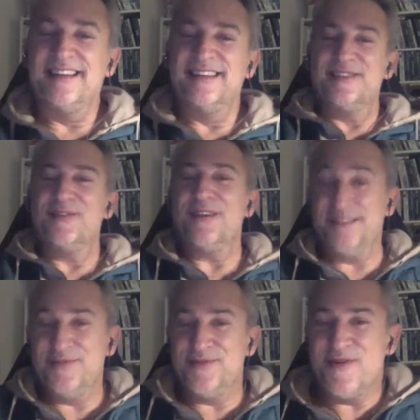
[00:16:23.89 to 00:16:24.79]
So, as
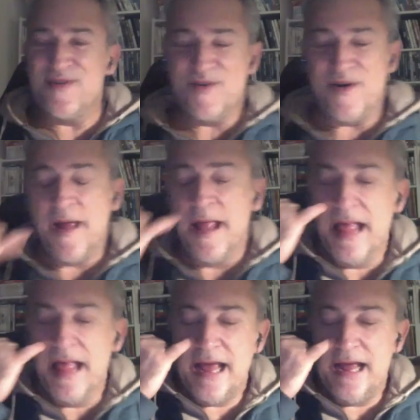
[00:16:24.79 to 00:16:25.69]
you know,
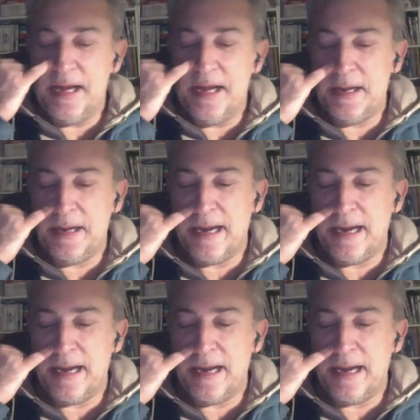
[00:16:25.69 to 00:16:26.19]
and